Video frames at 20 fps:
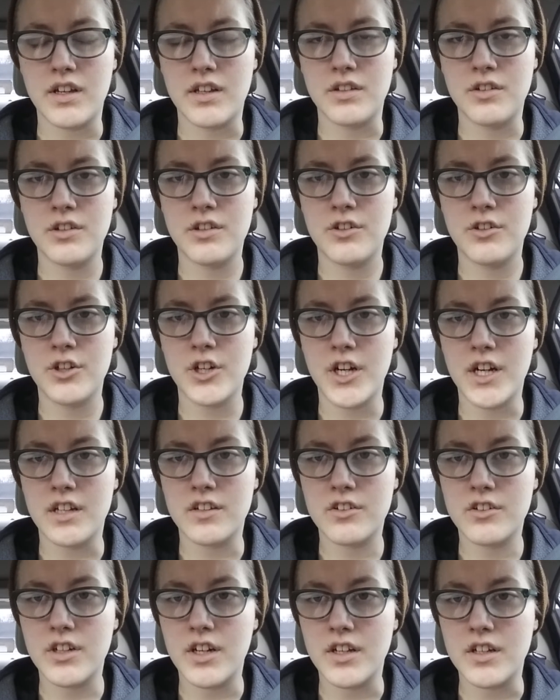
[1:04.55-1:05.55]
as
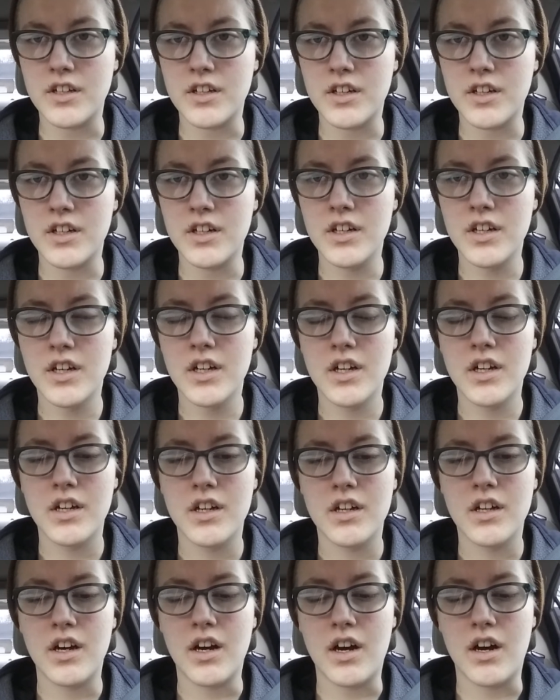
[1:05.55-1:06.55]
transgender.
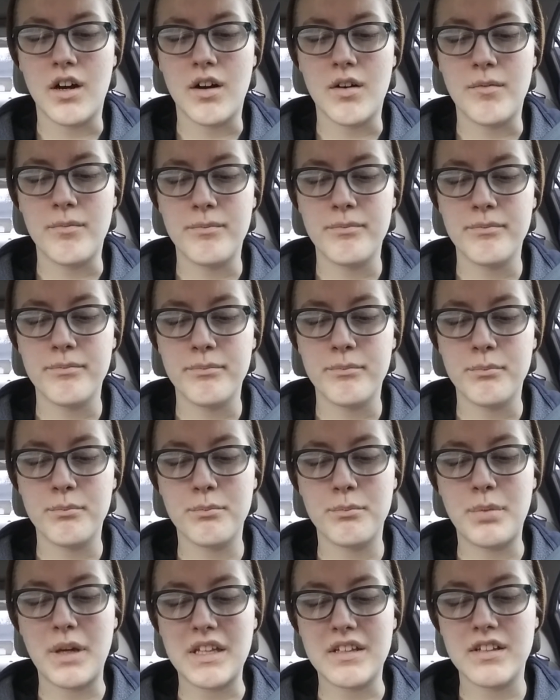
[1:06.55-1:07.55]

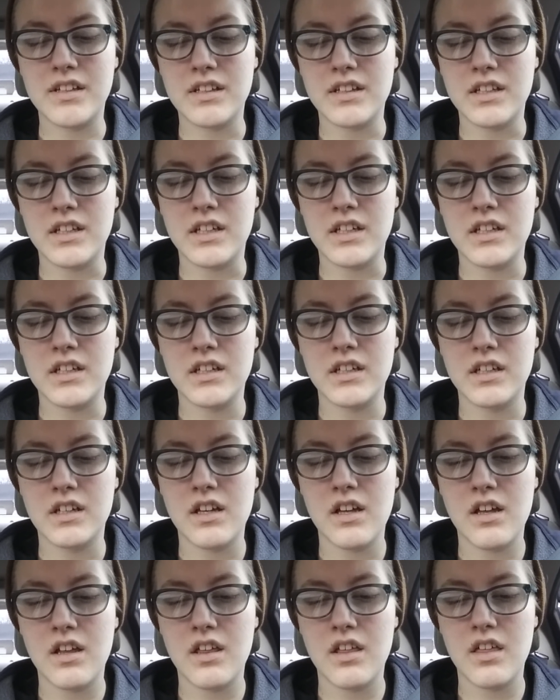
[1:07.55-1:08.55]
Basically
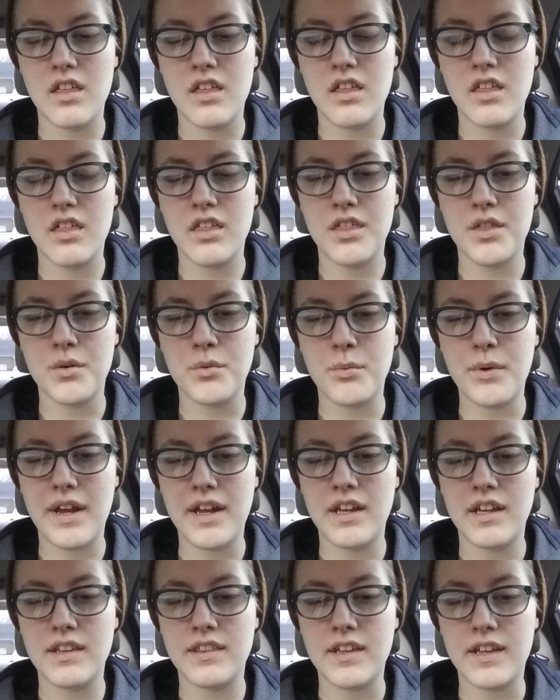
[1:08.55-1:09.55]
the
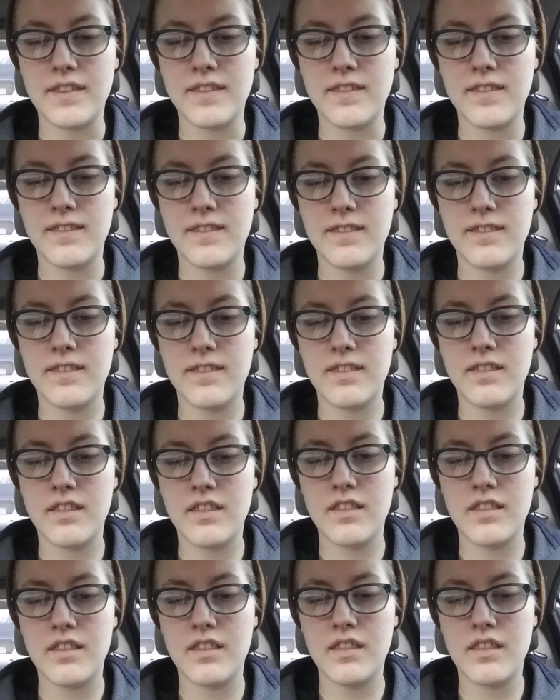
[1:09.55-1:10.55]
way that
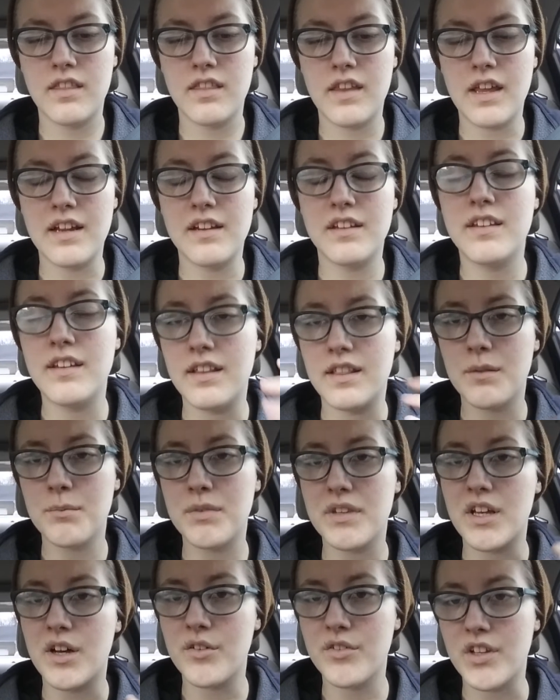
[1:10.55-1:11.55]
they see
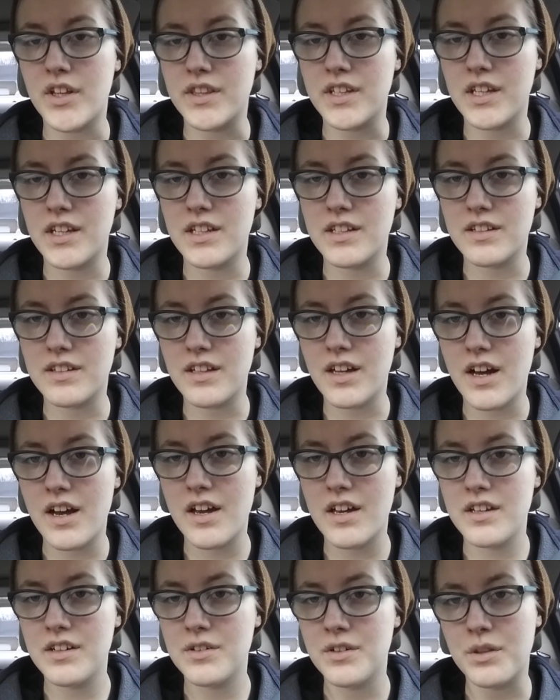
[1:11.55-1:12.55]
themselves on the
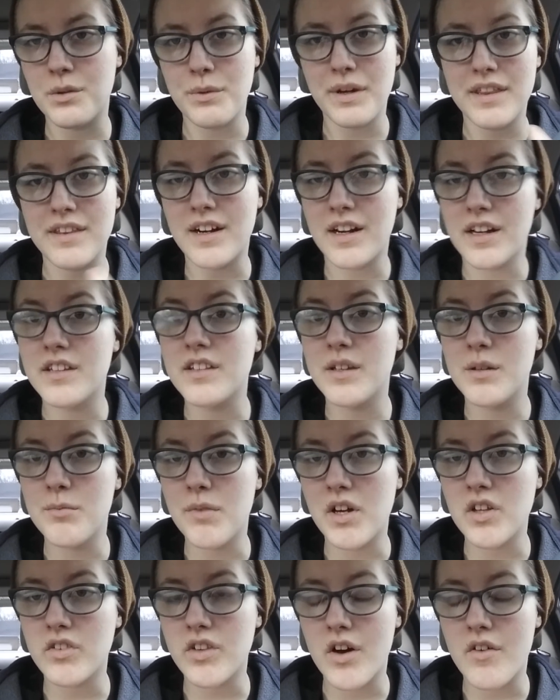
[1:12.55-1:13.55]
inside, or the way that I see
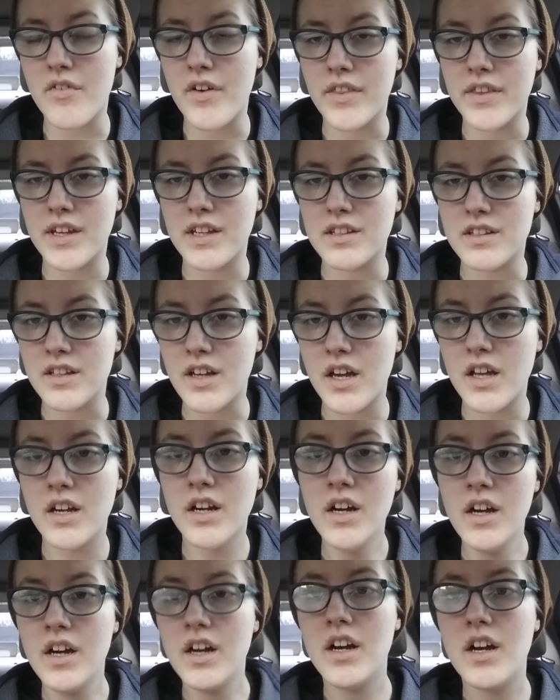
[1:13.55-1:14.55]
myself on the inside,
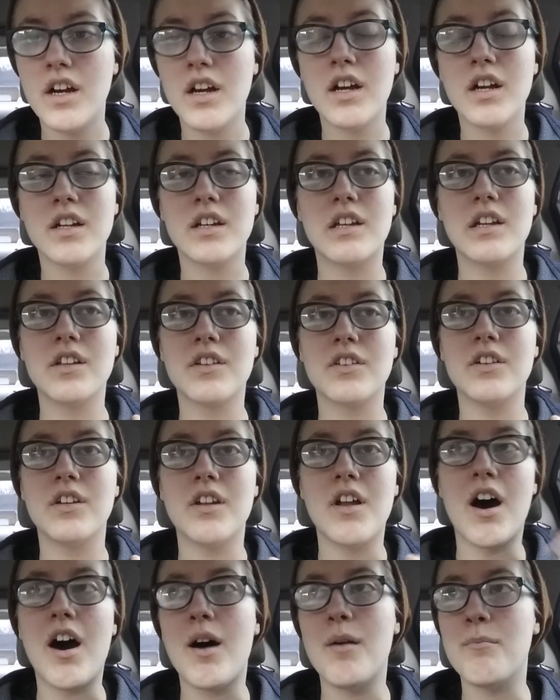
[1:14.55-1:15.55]
does
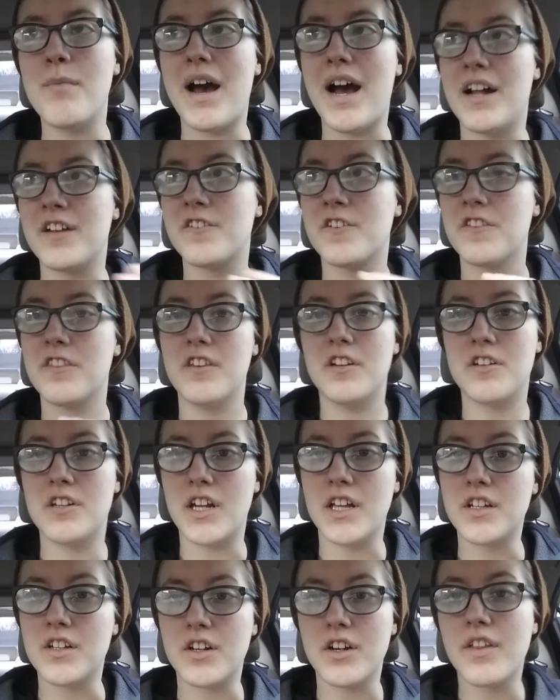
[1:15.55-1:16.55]
not match the
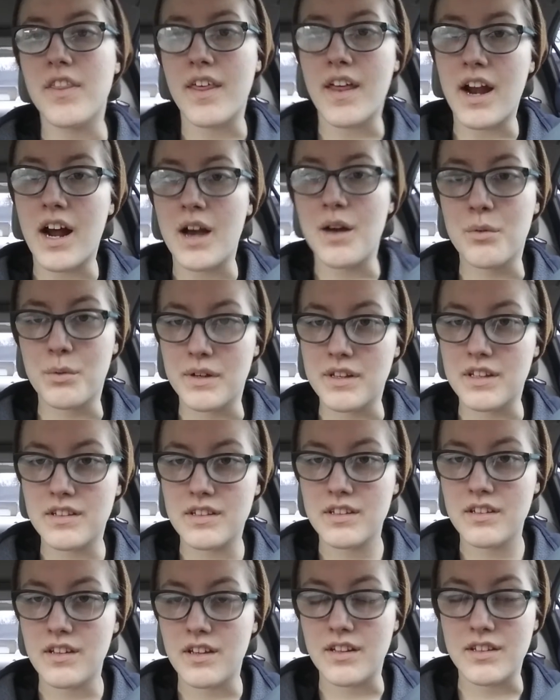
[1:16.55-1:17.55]
gender that I
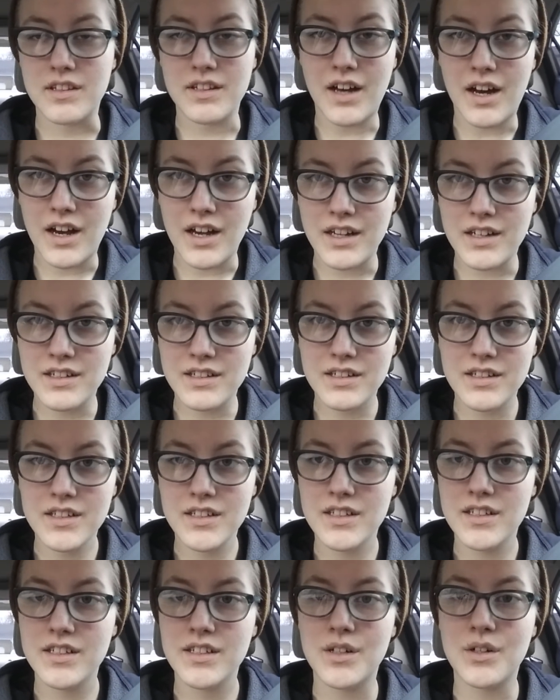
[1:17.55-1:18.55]
was assigned,
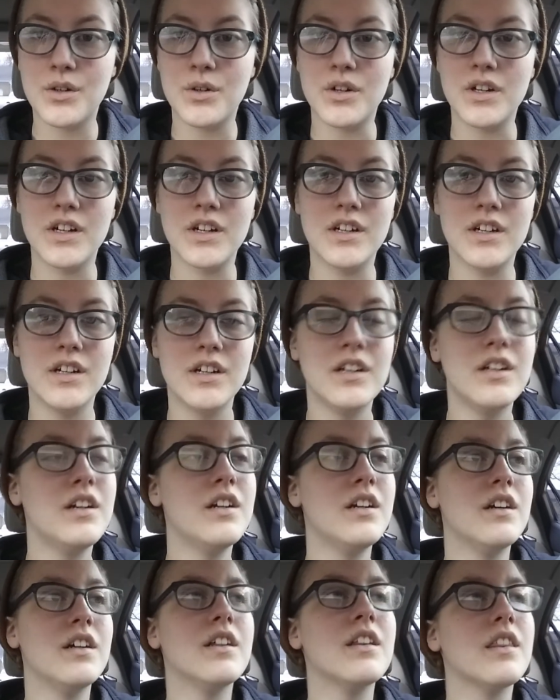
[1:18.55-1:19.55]
or
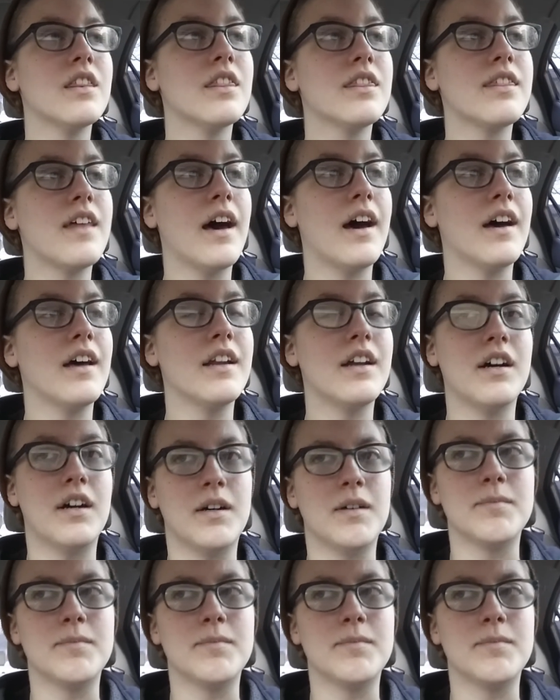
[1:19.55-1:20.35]
that